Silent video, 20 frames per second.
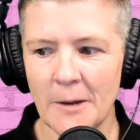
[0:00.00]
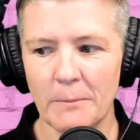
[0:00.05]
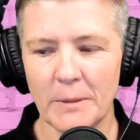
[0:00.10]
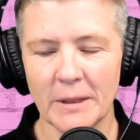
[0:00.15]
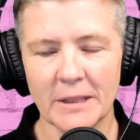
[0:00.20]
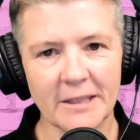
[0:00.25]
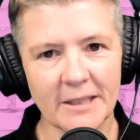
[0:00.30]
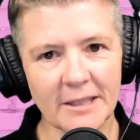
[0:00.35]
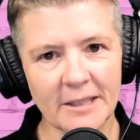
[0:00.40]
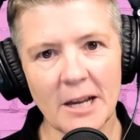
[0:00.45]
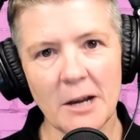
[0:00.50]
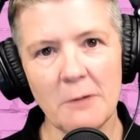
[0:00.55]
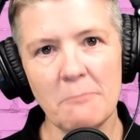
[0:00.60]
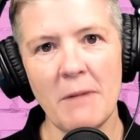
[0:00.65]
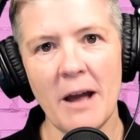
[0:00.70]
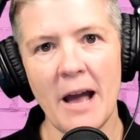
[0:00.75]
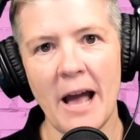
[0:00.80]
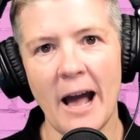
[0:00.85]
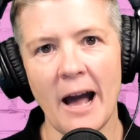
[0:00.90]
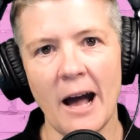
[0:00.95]
but
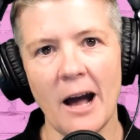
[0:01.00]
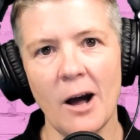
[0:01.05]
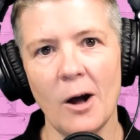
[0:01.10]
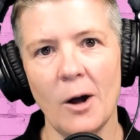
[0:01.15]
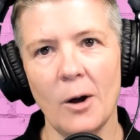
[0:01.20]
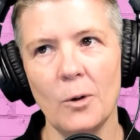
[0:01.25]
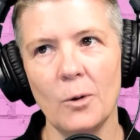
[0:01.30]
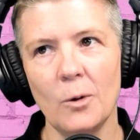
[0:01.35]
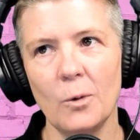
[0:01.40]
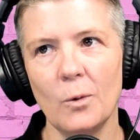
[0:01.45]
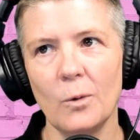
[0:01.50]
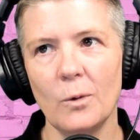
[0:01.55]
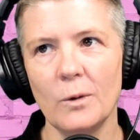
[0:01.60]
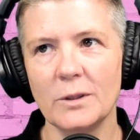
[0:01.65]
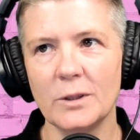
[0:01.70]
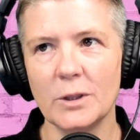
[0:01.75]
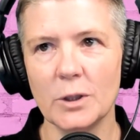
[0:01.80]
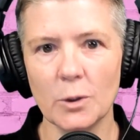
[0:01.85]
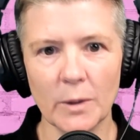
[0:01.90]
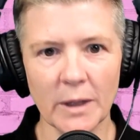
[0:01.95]
somehow
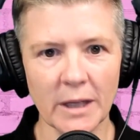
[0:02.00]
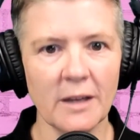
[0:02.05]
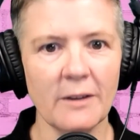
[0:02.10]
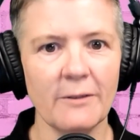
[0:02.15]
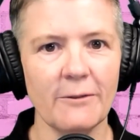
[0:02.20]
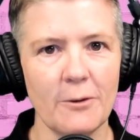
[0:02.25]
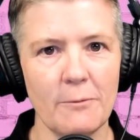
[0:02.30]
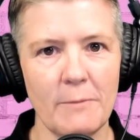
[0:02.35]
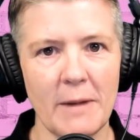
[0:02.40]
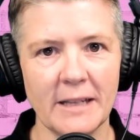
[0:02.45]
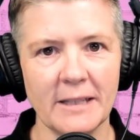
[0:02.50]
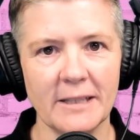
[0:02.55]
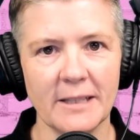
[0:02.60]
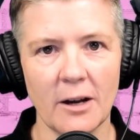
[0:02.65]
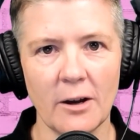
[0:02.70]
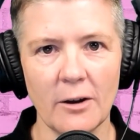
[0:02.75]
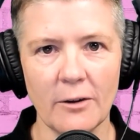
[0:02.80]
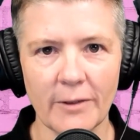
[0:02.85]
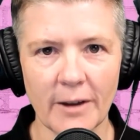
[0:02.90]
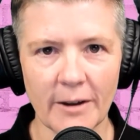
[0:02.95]
doing it for
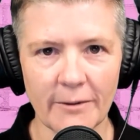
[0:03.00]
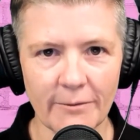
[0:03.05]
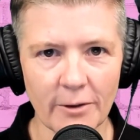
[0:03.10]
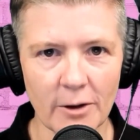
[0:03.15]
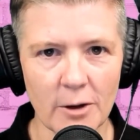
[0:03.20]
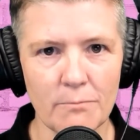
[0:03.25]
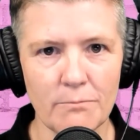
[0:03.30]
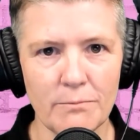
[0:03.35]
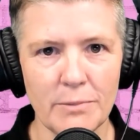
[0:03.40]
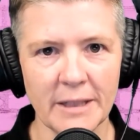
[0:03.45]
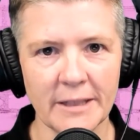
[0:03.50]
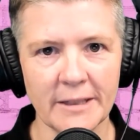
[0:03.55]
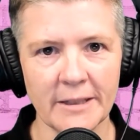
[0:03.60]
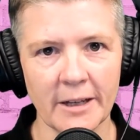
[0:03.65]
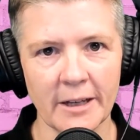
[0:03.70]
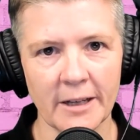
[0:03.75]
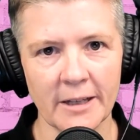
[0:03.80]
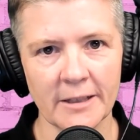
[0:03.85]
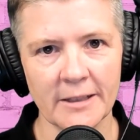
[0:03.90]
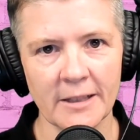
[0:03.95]
myself and for a
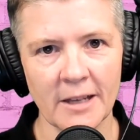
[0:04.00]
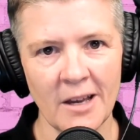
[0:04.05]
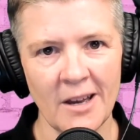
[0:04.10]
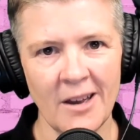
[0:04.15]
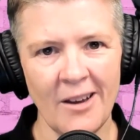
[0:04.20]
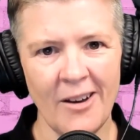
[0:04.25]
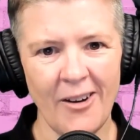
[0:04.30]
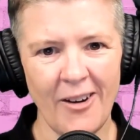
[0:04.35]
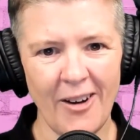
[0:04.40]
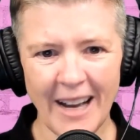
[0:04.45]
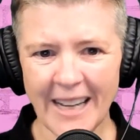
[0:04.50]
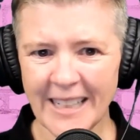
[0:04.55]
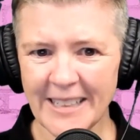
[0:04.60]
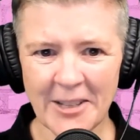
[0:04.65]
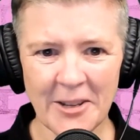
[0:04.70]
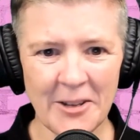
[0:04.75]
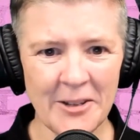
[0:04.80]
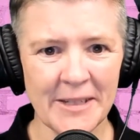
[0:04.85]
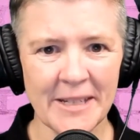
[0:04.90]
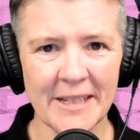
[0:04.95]
business, I
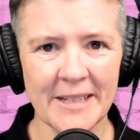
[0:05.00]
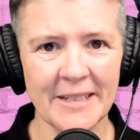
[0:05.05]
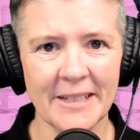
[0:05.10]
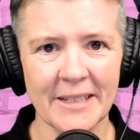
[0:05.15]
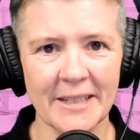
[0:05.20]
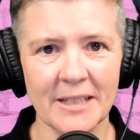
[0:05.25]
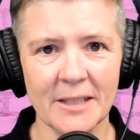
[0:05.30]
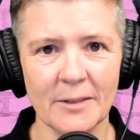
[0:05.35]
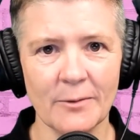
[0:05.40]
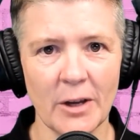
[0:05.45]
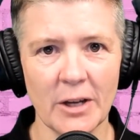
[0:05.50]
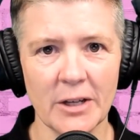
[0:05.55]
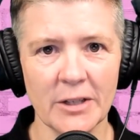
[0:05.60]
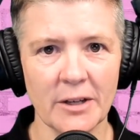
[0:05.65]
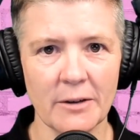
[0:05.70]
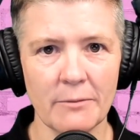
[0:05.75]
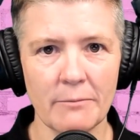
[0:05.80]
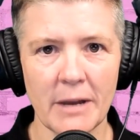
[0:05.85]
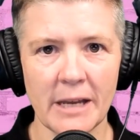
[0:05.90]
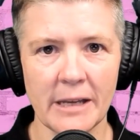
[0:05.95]
turned into this
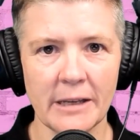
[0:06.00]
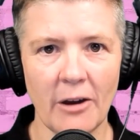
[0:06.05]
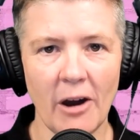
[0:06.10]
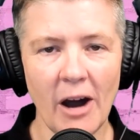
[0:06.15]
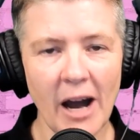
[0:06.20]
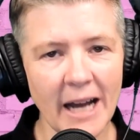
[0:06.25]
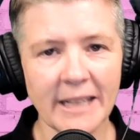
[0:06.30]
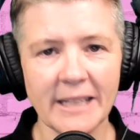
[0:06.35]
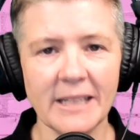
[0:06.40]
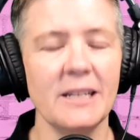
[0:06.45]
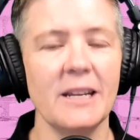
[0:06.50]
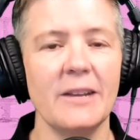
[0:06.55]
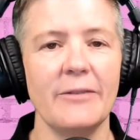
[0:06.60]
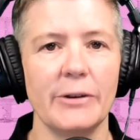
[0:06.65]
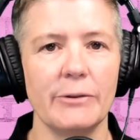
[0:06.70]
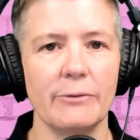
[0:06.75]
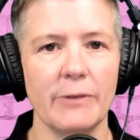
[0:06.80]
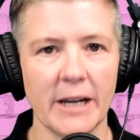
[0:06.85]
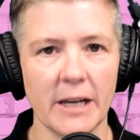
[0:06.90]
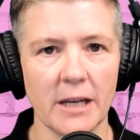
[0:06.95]
version of me I didn't
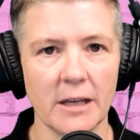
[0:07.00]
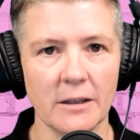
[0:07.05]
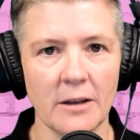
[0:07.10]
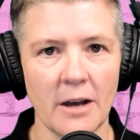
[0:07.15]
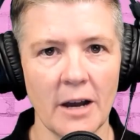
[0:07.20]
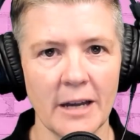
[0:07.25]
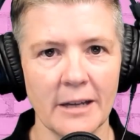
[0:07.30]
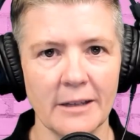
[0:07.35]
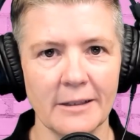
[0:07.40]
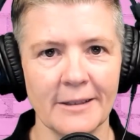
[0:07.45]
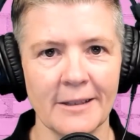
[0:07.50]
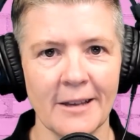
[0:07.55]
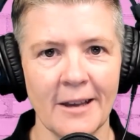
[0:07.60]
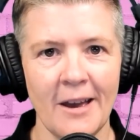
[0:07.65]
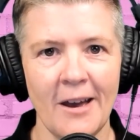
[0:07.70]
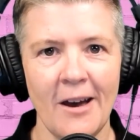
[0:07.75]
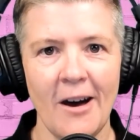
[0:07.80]
even recognize.